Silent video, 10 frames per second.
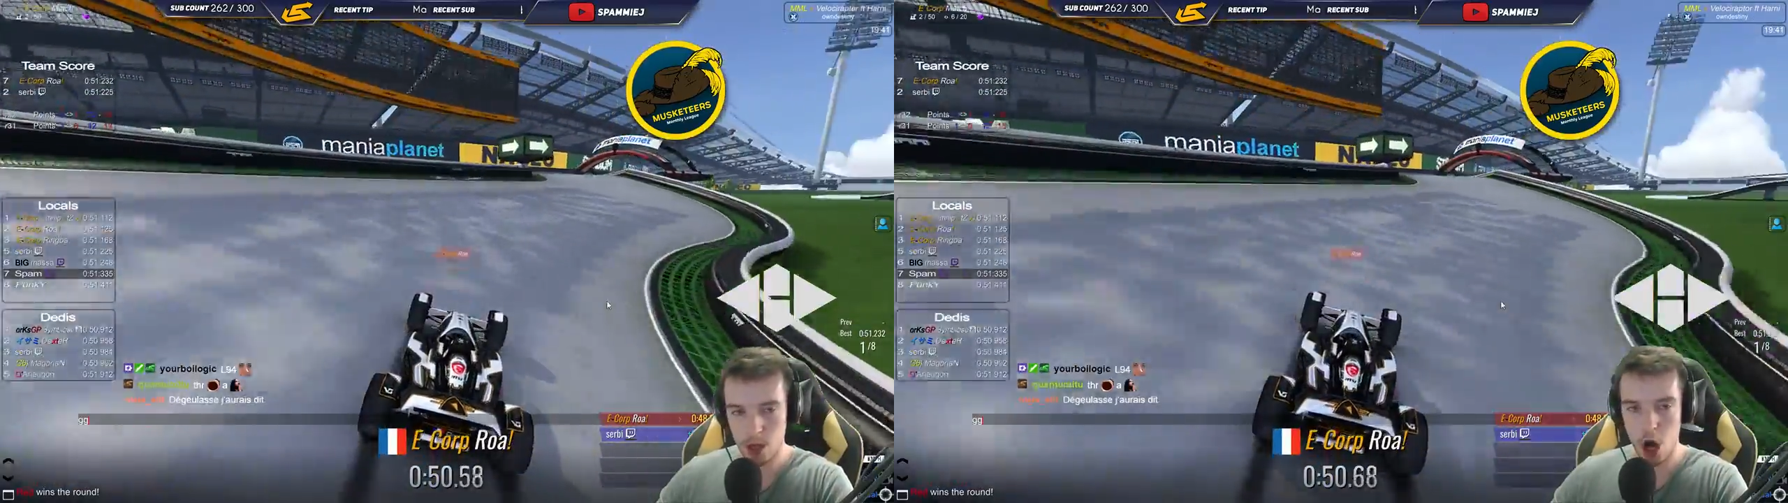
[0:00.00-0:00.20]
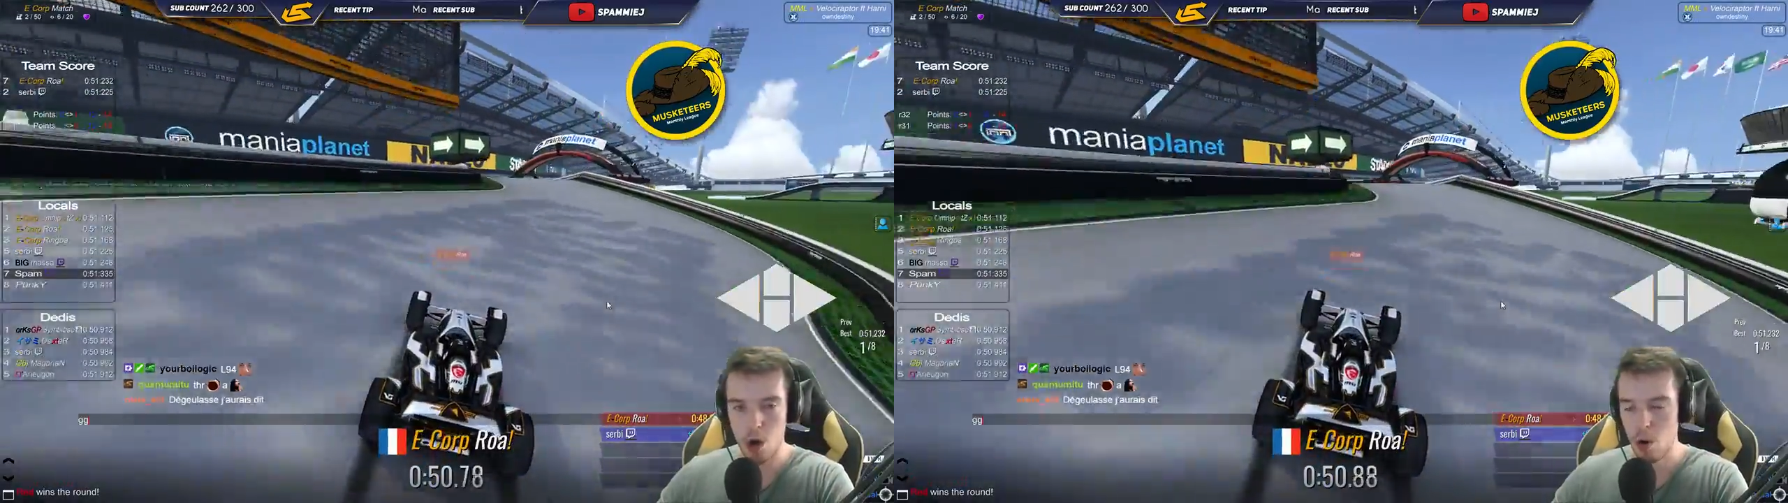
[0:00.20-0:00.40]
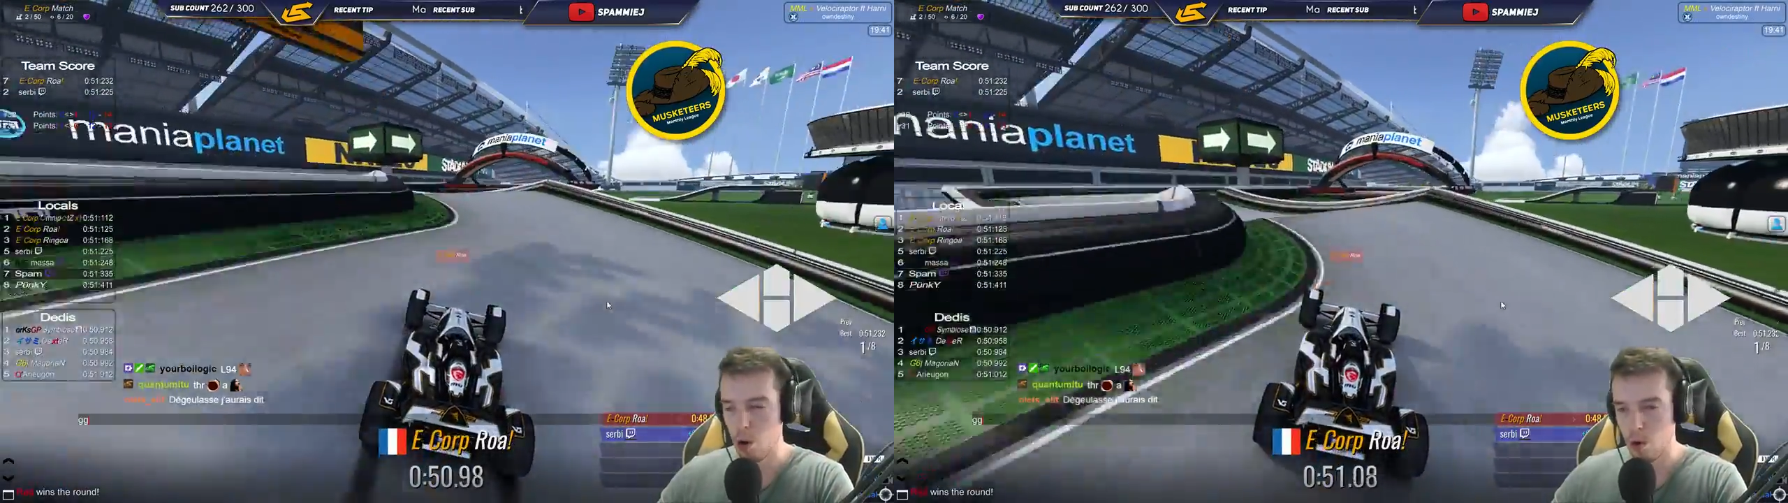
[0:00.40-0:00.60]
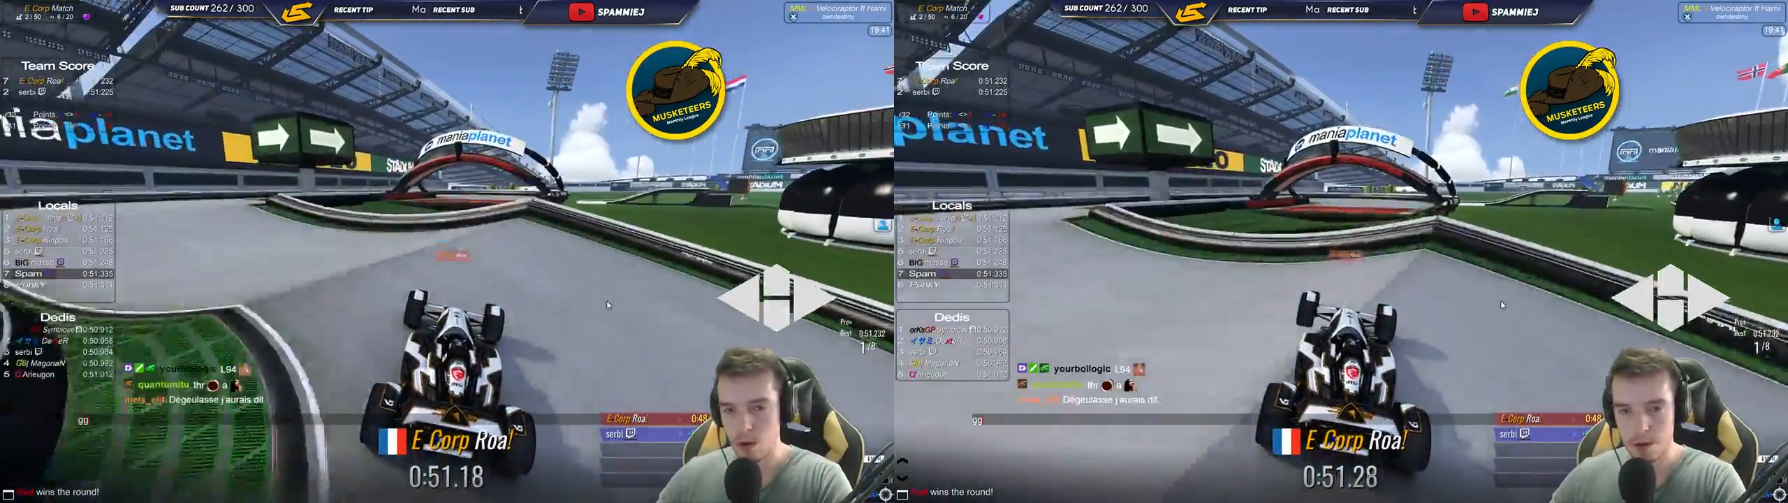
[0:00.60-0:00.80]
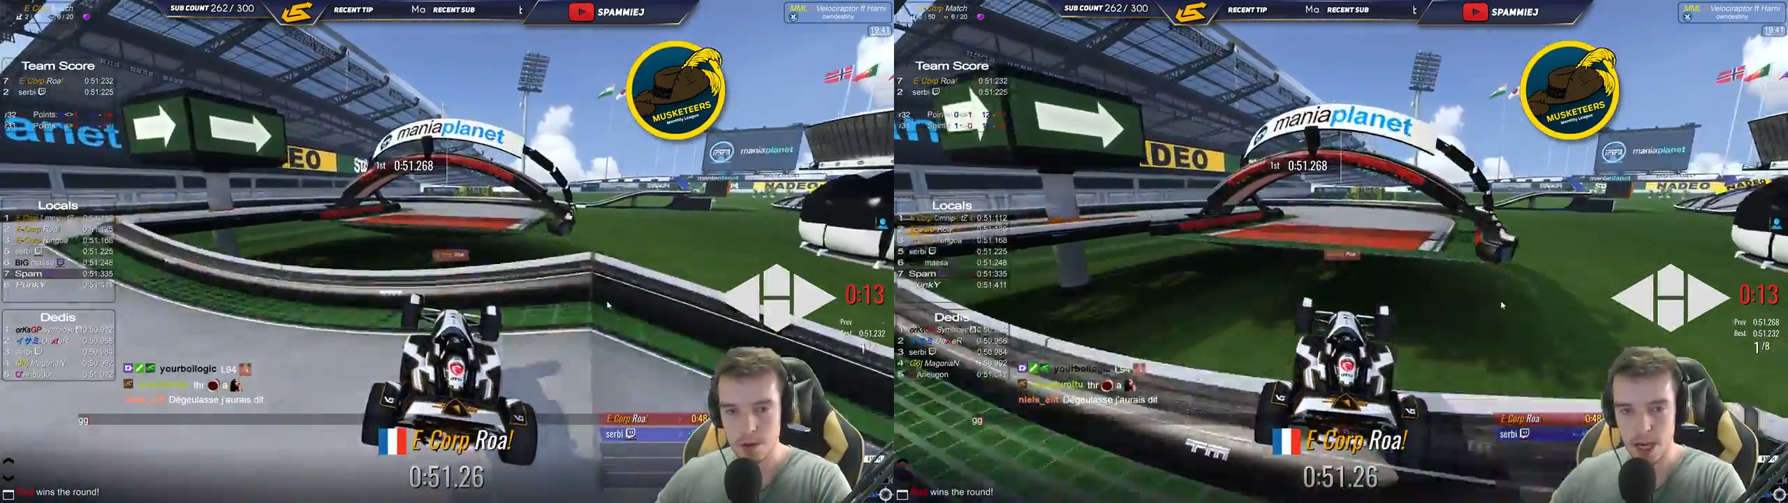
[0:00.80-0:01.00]
Carl,
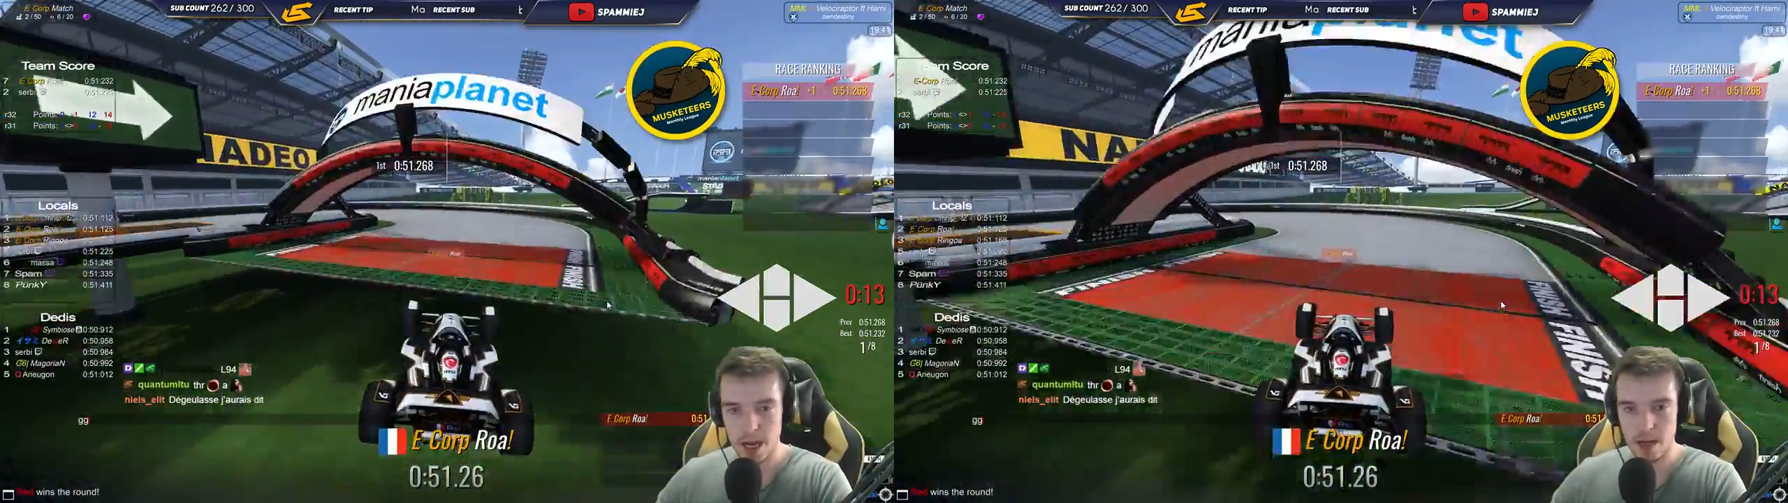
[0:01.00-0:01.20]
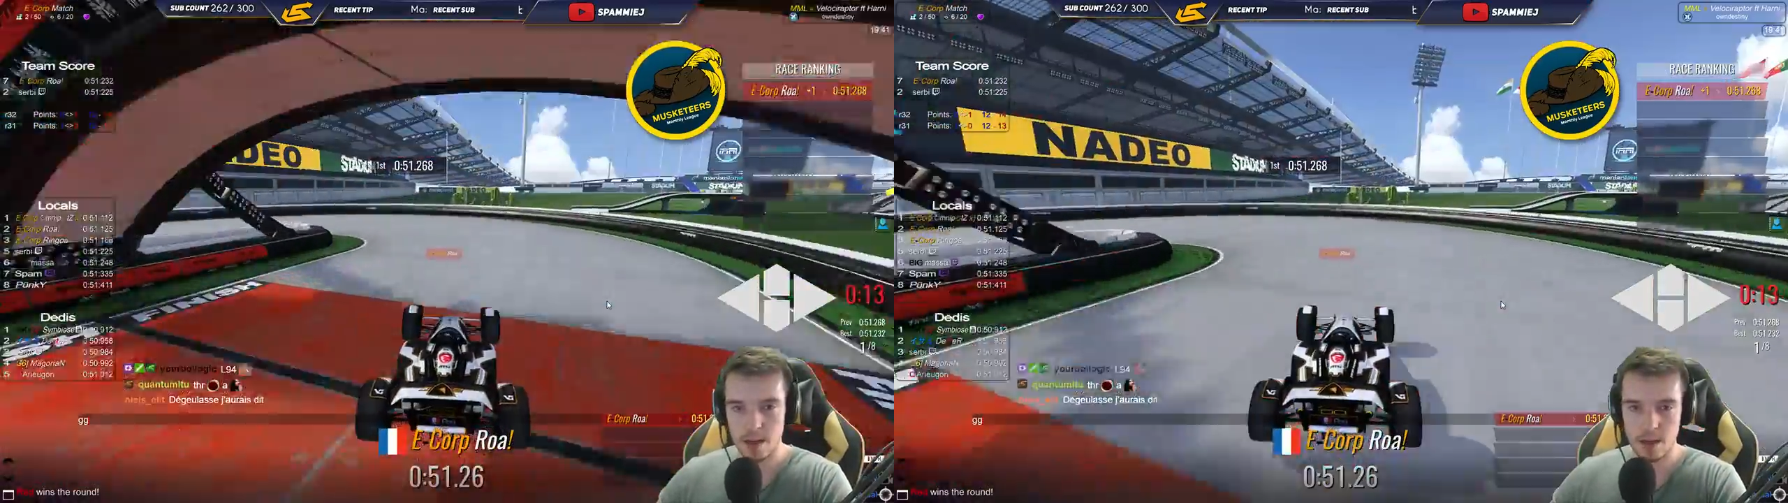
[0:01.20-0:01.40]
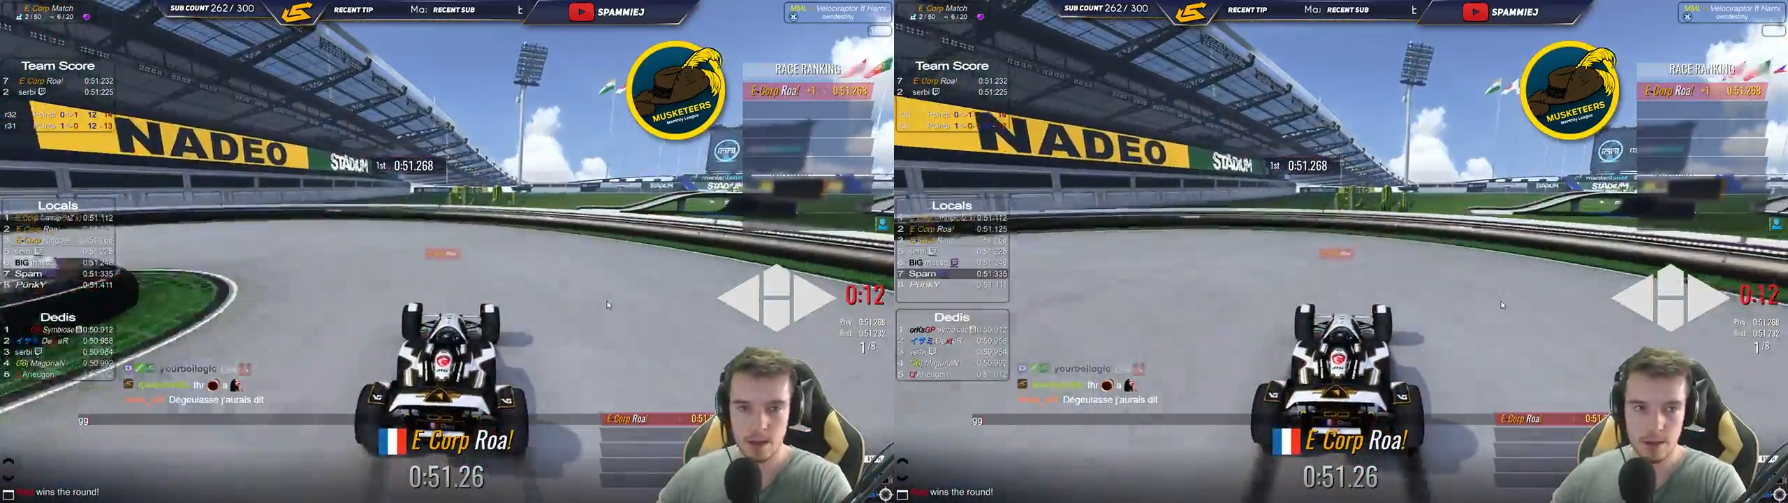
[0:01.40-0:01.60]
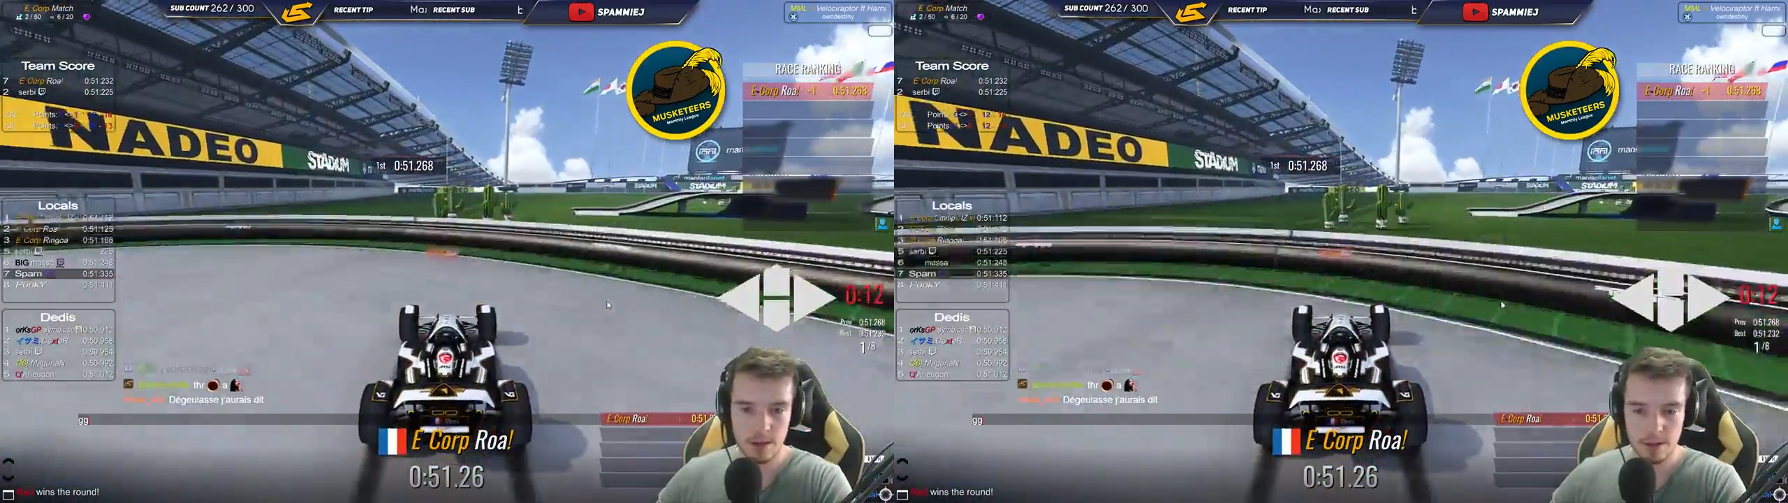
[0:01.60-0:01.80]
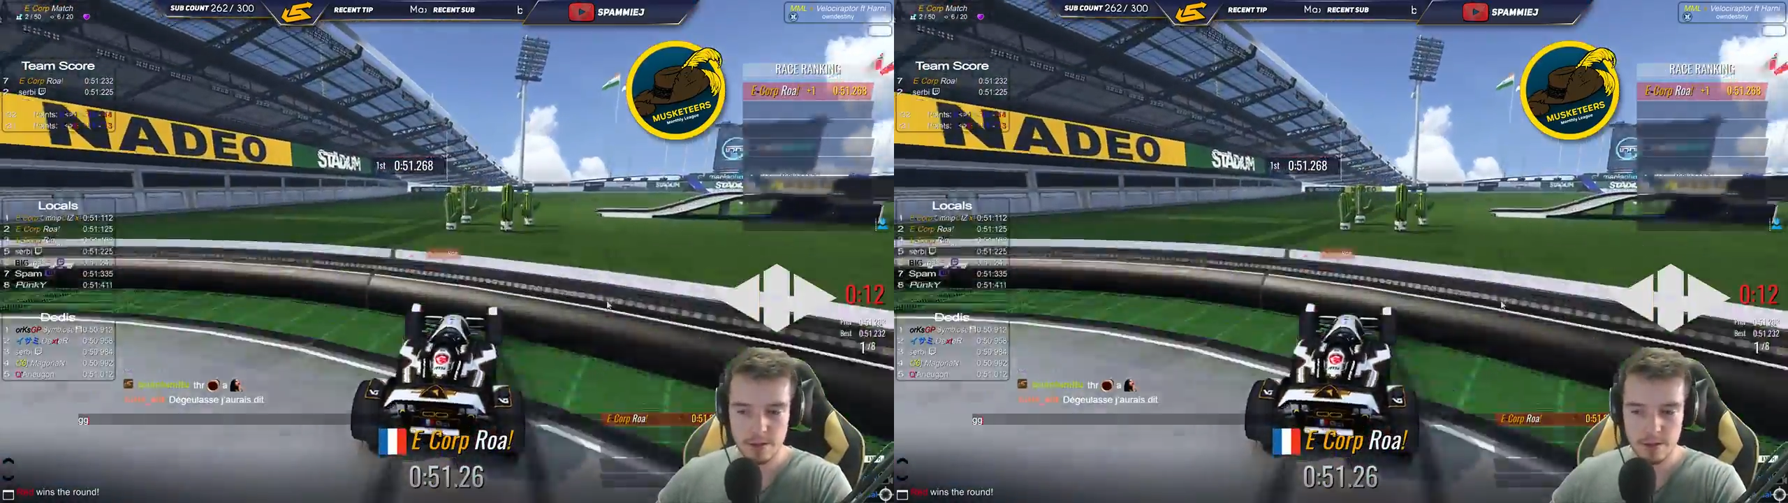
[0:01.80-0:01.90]
get in. It's fine.